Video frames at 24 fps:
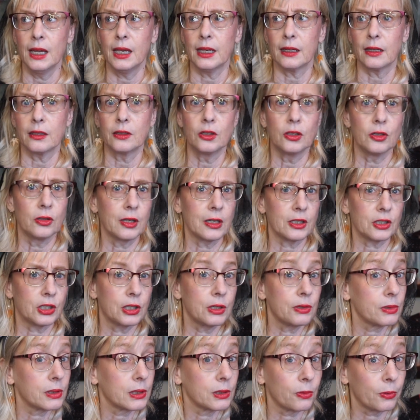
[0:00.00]
And I knew that
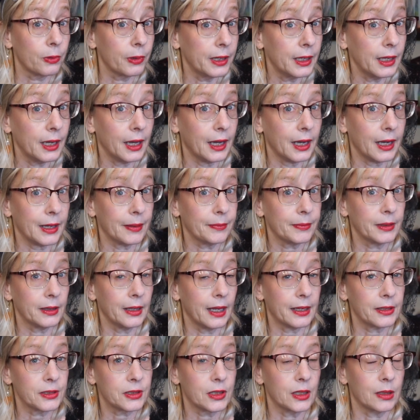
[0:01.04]
she was in rehab
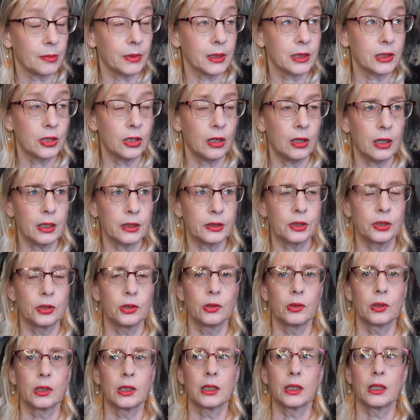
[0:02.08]
last time I talked
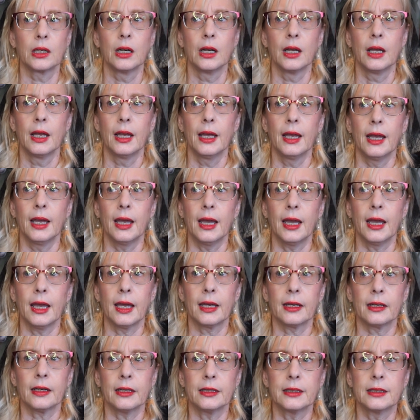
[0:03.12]
to her
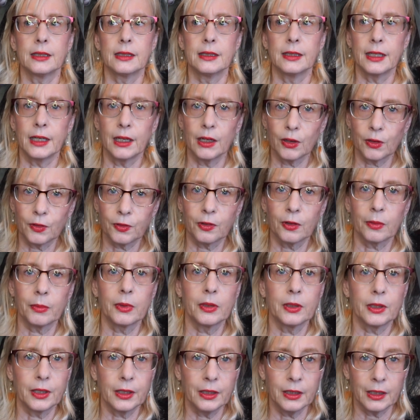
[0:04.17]
and I didn't hear from
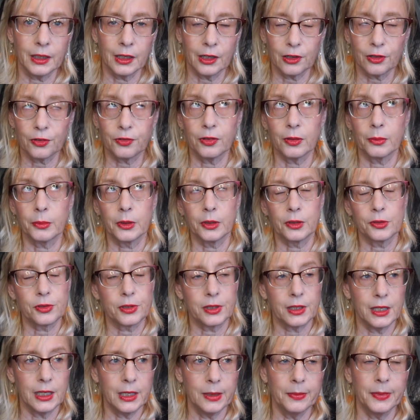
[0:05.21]
her, didn't hear from her,
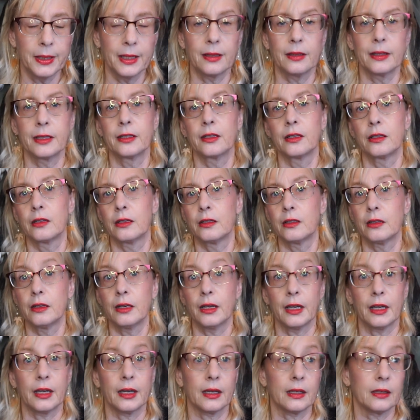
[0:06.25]
was emailing her,
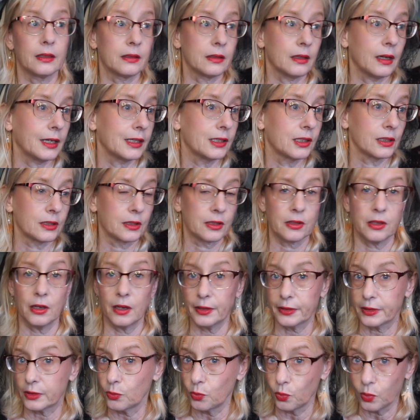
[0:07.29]
and I just
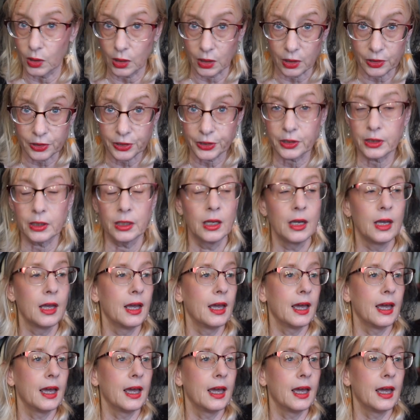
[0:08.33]
thought the worst.